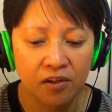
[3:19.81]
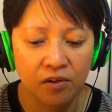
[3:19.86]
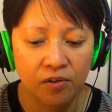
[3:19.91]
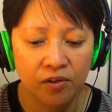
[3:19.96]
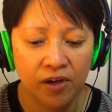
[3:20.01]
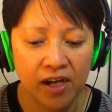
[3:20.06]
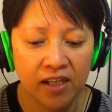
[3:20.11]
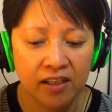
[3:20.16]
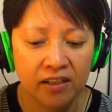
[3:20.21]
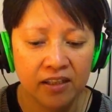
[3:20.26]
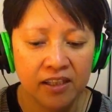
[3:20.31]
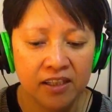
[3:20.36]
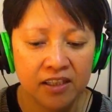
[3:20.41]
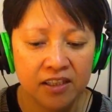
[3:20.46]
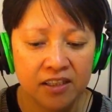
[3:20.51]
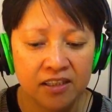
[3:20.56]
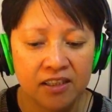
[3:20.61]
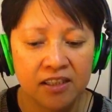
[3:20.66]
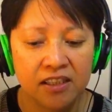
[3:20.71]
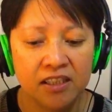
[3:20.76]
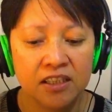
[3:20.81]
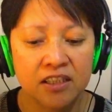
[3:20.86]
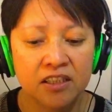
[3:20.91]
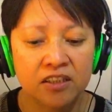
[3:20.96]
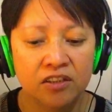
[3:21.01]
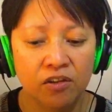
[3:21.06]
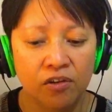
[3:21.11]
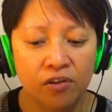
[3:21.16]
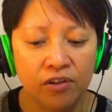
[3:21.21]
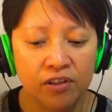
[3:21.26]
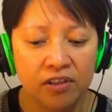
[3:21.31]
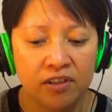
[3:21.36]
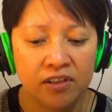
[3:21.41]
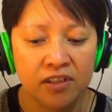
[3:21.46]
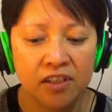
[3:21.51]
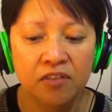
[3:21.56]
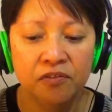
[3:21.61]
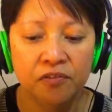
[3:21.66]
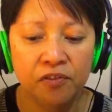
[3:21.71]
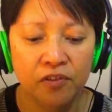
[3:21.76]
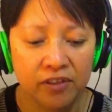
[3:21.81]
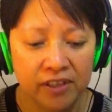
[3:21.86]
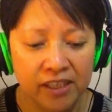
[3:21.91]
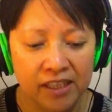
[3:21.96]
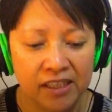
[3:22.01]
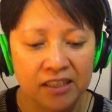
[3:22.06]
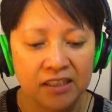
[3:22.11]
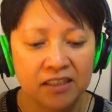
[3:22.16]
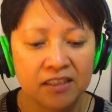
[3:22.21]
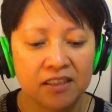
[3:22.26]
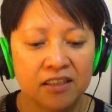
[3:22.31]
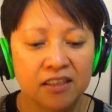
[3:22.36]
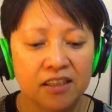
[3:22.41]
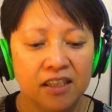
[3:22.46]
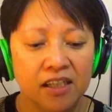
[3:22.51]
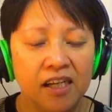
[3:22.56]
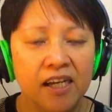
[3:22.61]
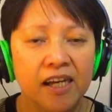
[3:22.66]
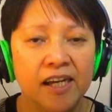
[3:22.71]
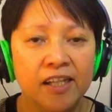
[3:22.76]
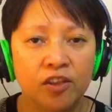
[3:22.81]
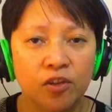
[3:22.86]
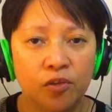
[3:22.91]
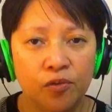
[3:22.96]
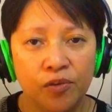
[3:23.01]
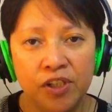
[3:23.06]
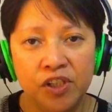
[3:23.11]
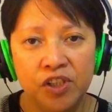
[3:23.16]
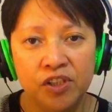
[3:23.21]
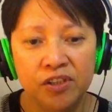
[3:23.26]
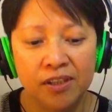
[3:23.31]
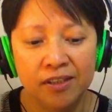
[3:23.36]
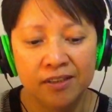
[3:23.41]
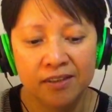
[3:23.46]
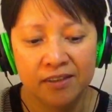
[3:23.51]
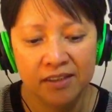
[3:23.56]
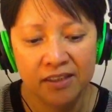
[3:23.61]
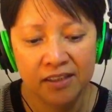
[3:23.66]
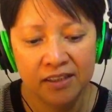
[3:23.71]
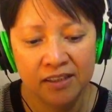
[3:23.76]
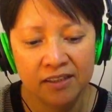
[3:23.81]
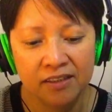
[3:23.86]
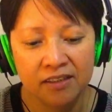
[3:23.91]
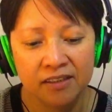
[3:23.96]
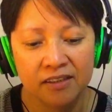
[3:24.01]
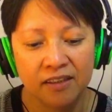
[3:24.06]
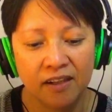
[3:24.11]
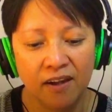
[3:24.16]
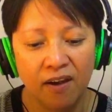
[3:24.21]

rightly insists on sinfulness and original sin,